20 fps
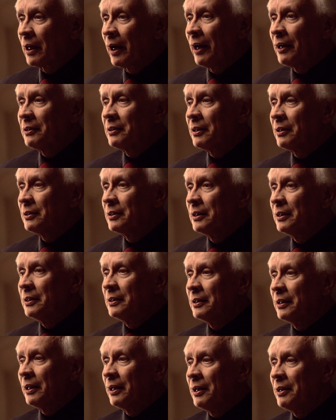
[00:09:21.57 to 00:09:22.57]
had
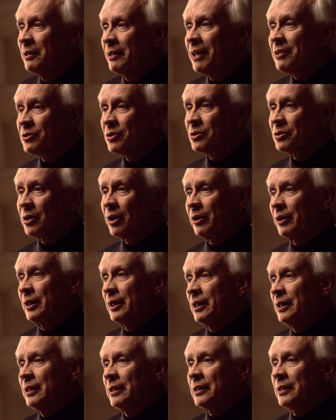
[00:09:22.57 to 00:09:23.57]
the
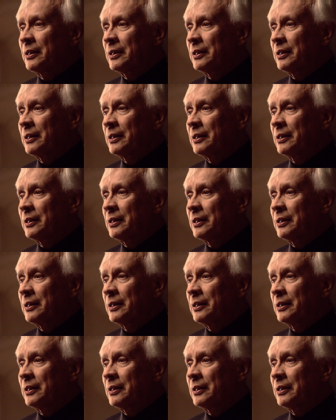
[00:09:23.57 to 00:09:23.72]
necessary